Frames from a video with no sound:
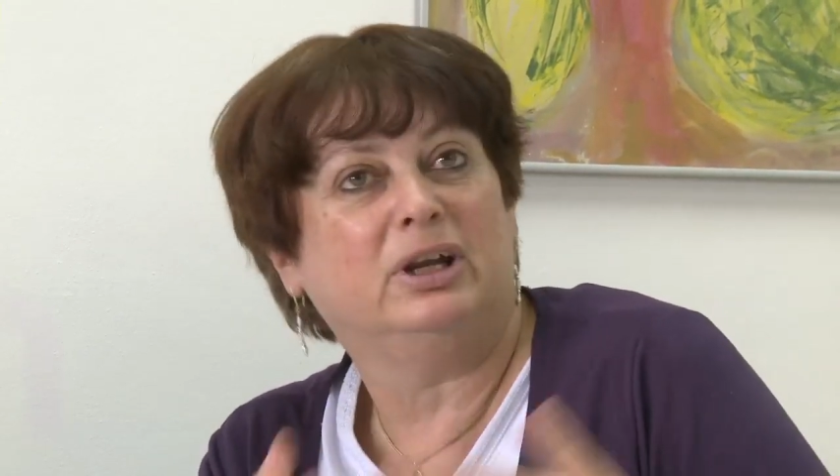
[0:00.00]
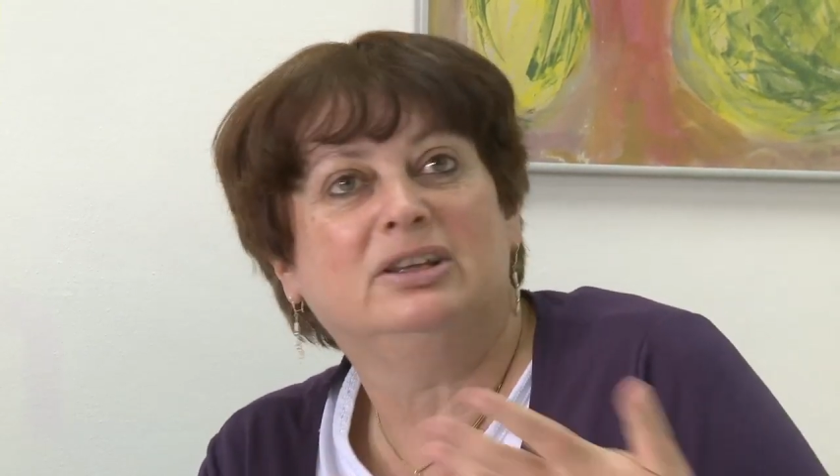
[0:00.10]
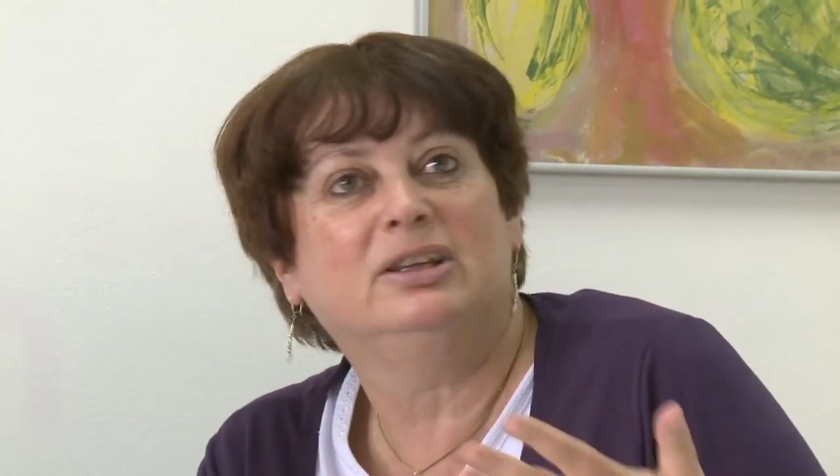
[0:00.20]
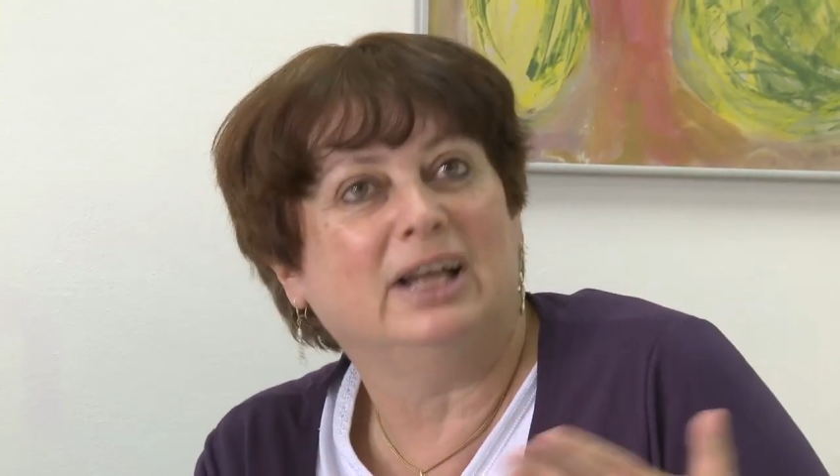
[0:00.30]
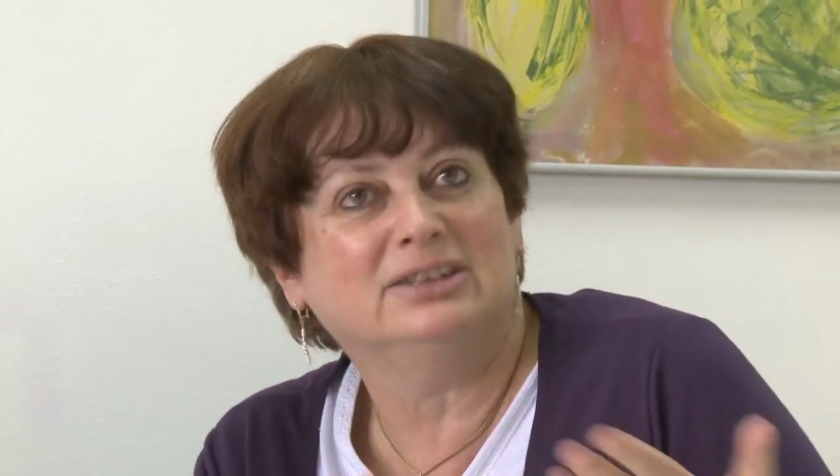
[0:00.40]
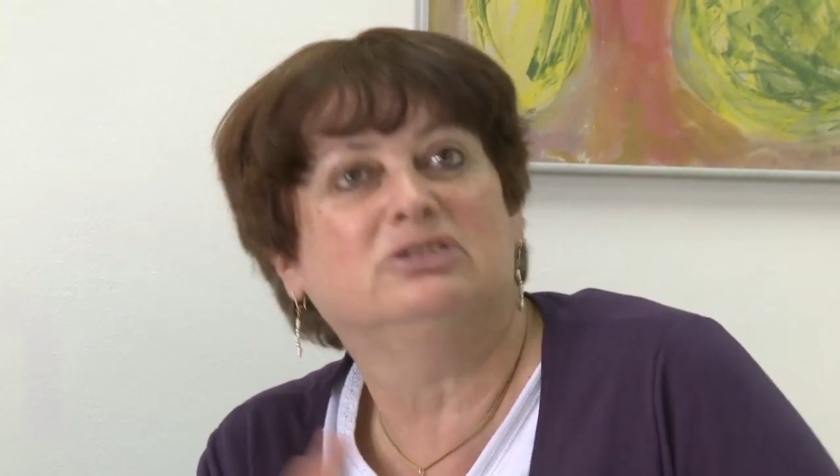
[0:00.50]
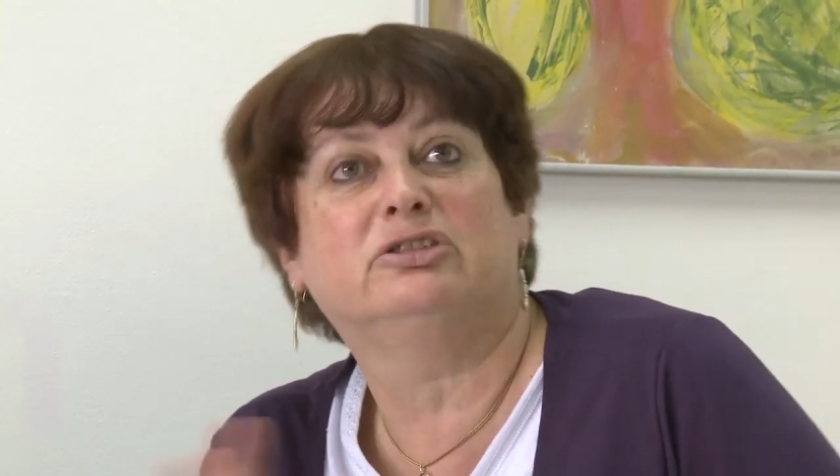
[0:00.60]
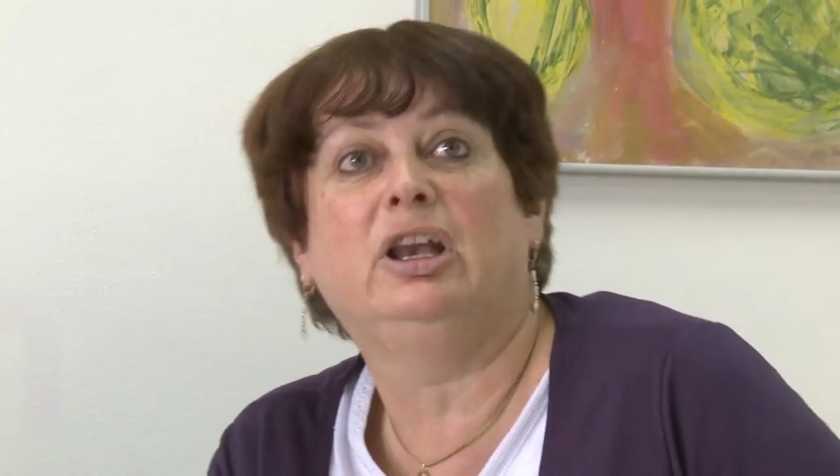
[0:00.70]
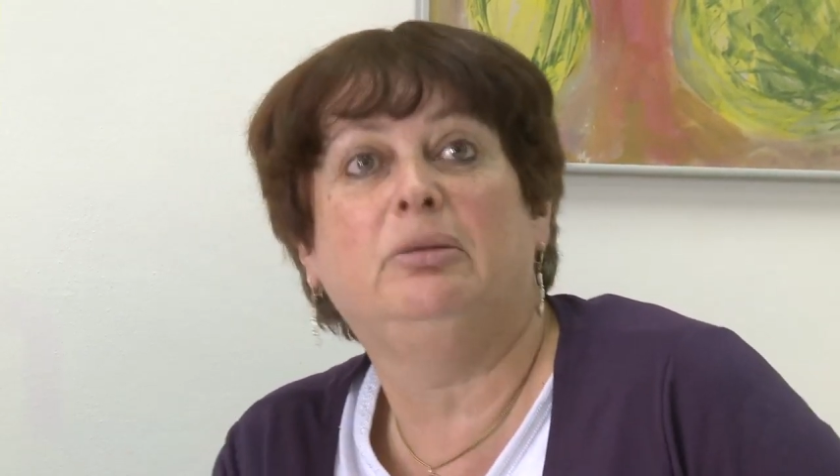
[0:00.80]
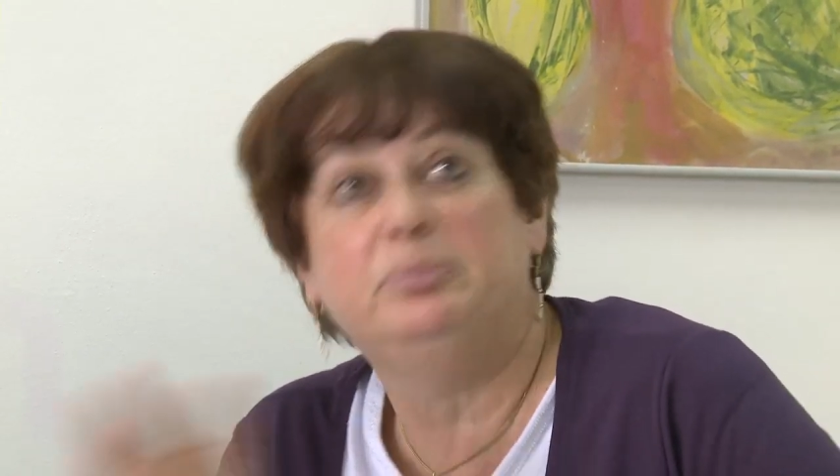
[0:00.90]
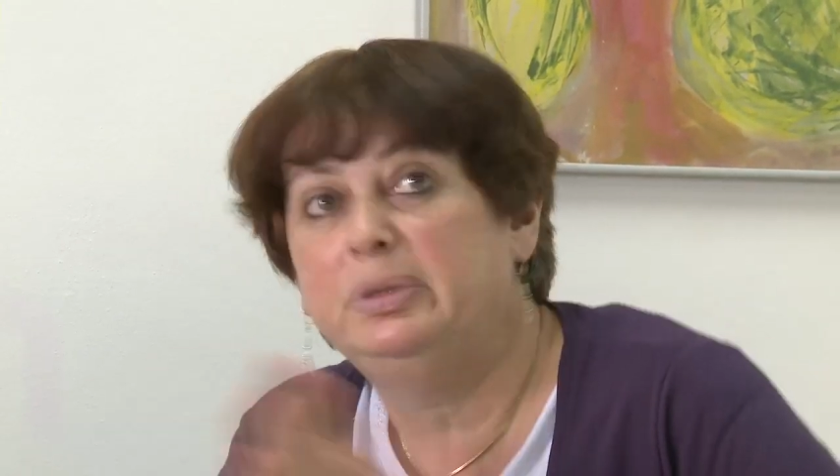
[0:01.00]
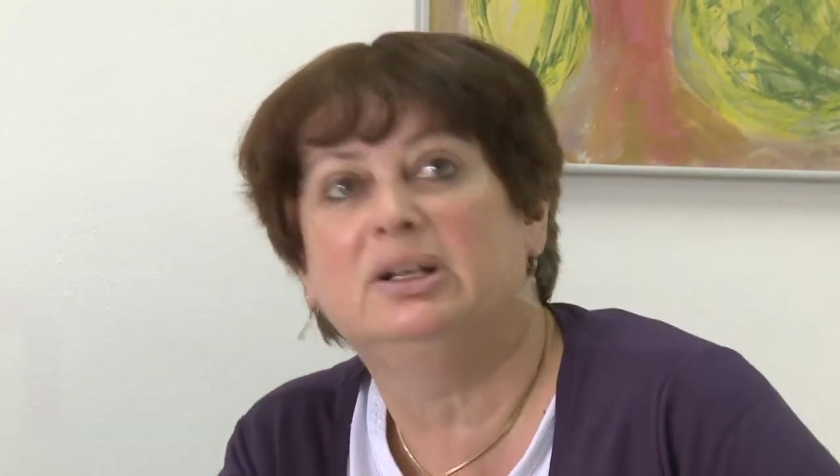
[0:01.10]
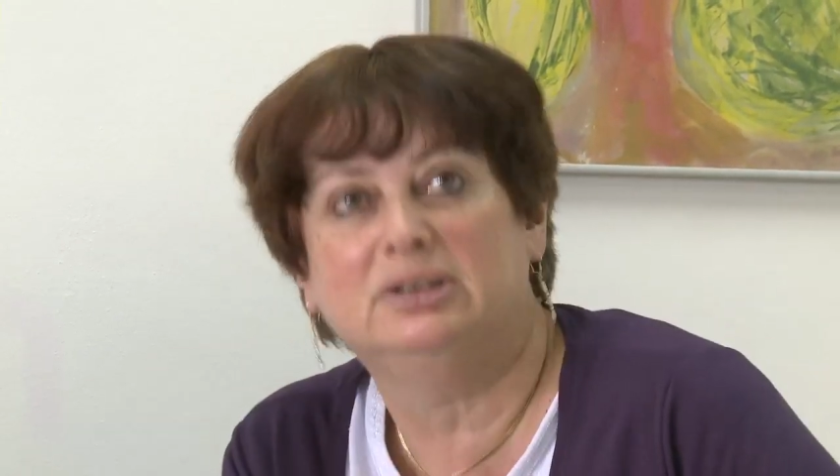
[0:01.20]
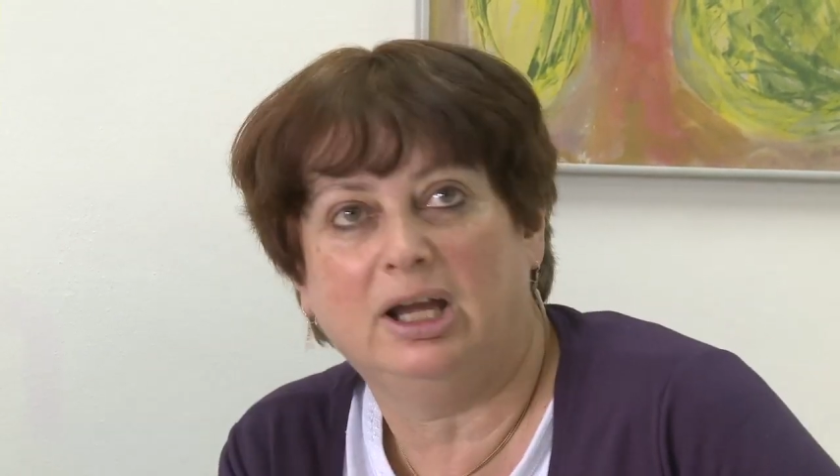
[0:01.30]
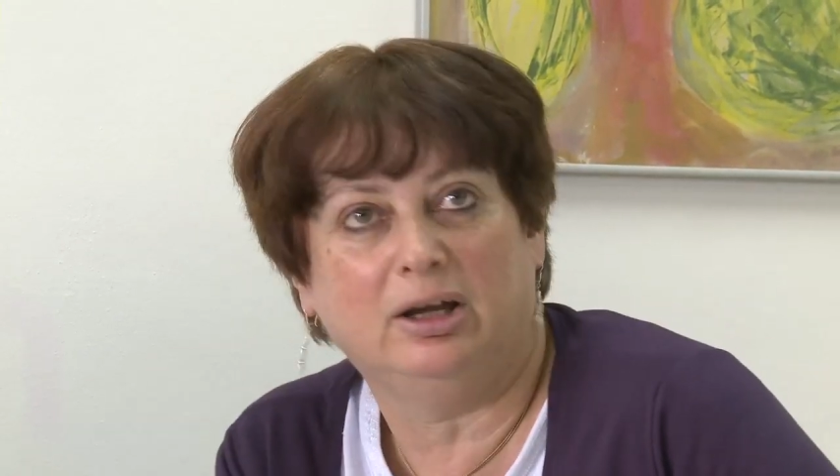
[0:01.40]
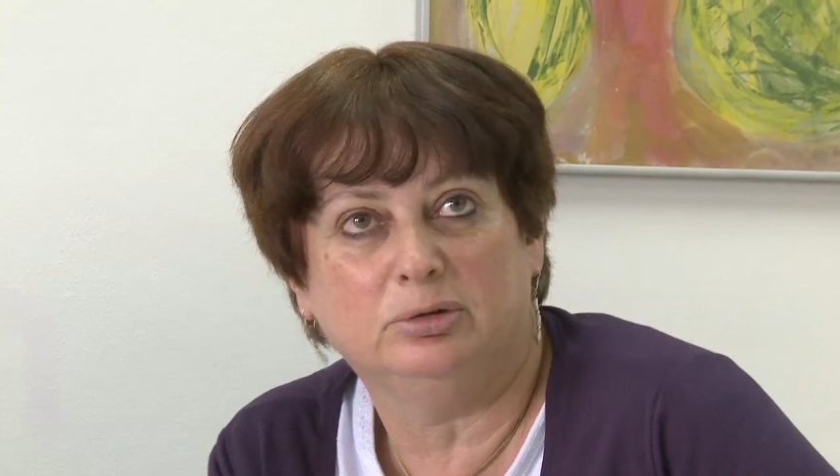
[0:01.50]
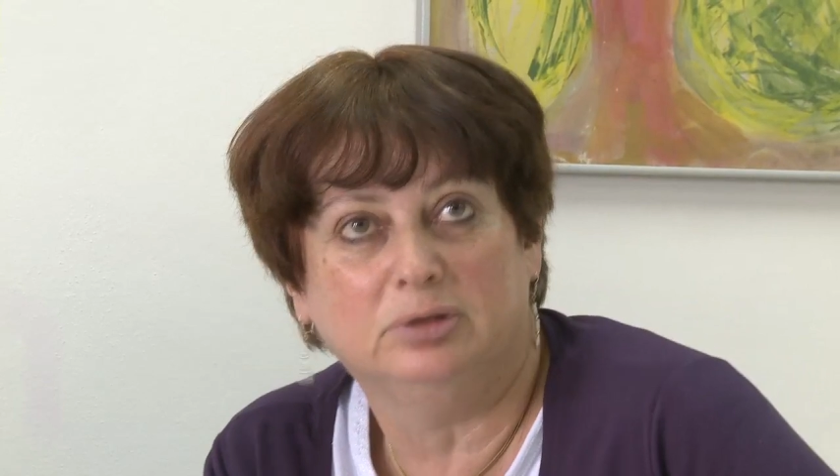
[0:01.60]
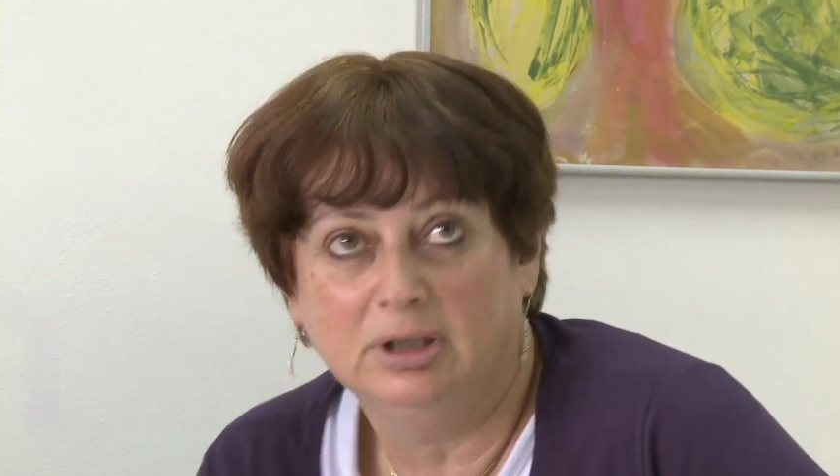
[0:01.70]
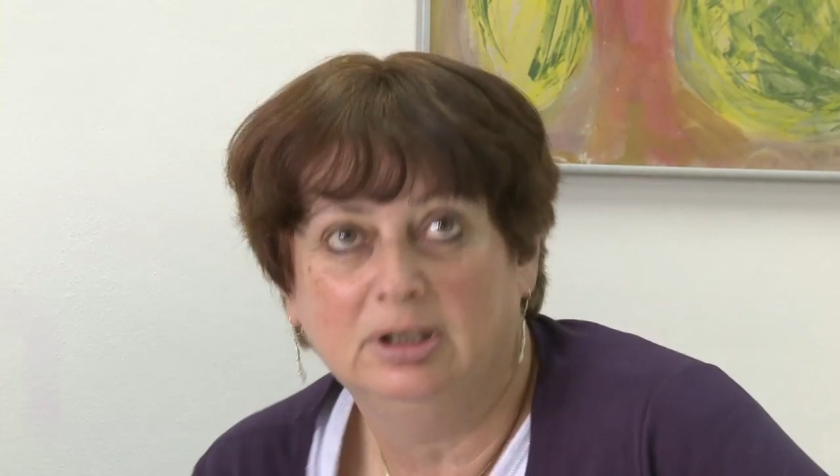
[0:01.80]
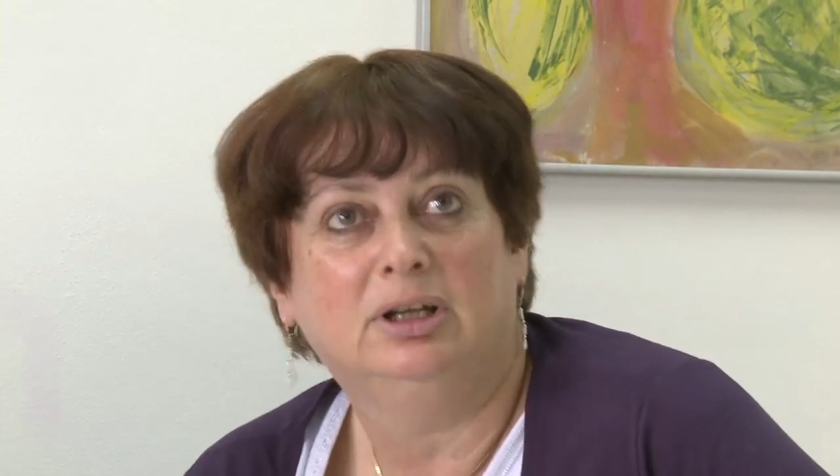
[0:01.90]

It doesn't really build down